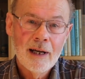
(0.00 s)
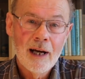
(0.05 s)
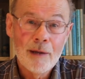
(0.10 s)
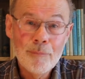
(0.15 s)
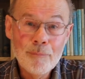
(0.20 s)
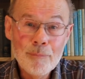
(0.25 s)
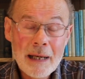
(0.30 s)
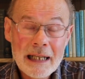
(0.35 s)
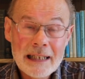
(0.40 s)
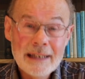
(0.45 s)

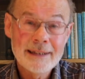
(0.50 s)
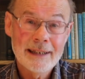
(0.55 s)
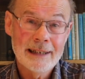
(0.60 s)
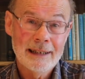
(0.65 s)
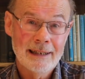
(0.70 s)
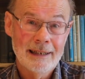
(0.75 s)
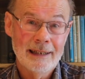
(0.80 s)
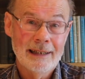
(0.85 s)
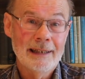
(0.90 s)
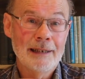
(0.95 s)

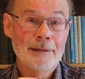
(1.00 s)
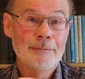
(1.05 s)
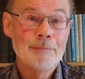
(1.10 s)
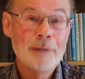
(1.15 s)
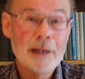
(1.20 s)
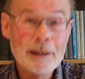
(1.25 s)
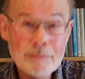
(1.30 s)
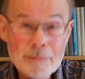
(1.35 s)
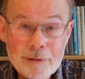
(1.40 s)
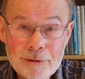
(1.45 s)
Amazingly,
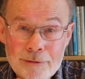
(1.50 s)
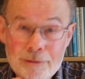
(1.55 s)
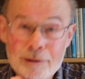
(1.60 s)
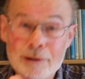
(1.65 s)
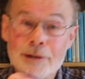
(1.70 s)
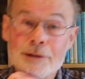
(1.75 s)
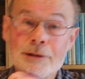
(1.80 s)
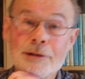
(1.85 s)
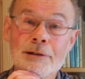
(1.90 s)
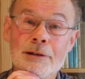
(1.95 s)

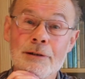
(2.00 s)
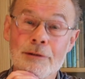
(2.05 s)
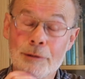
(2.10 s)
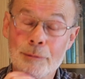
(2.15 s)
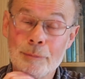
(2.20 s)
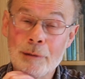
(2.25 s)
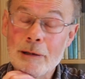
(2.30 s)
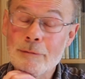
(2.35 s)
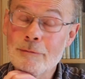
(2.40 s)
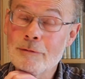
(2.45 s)
permafrost, or the
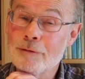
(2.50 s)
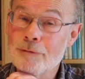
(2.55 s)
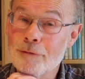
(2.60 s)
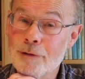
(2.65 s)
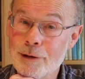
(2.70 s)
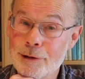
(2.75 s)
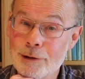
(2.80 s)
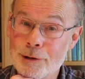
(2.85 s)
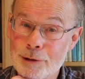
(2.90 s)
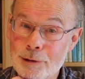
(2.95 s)

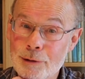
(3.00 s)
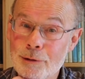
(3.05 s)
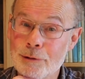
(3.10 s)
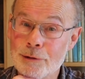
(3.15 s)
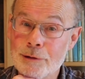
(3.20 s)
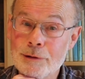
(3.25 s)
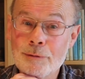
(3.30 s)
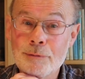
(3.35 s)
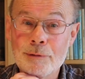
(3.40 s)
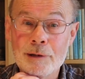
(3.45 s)
permafrost
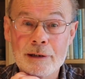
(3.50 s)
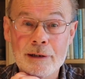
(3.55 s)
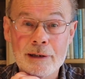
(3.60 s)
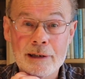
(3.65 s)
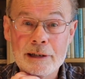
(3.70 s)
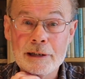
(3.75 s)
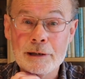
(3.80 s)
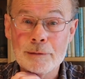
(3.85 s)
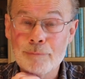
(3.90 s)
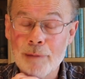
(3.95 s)
zone, where at
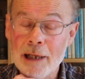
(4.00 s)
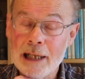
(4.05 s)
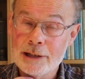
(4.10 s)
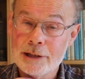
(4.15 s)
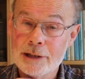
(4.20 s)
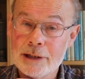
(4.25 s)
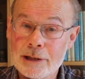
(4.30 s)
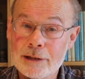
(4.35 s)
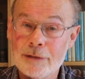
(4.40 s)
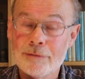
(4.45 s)
least
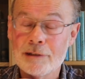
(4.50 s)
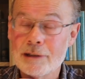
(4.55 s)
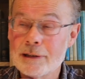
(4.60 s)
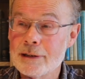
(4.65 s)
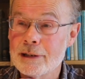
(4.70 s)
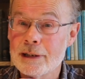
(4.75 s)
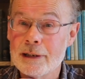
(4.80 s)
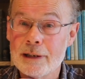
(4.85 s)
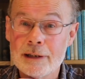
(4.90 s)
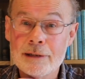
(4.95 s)
patches of it
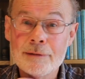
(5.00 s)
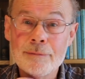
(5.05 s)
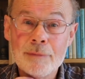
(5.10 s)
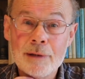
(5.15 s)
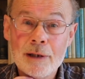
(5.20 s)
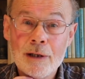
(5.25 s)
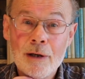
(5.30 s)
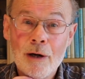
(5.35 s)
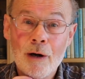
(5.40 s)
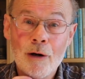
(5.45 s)
occur,
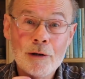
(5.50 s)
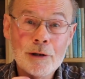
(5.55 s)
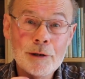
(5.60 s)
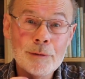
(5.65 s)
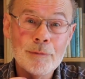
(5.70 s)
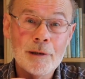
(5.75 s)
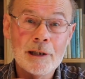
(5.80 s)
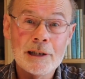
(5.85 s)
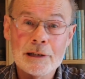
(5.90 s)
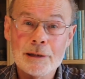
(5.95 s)

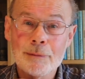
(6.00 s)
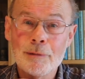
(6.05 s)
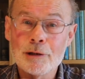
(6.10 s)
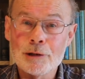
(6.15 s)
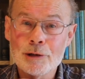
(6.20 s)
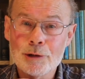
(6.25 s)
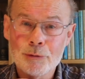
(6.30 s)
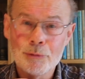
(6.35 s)
occupies about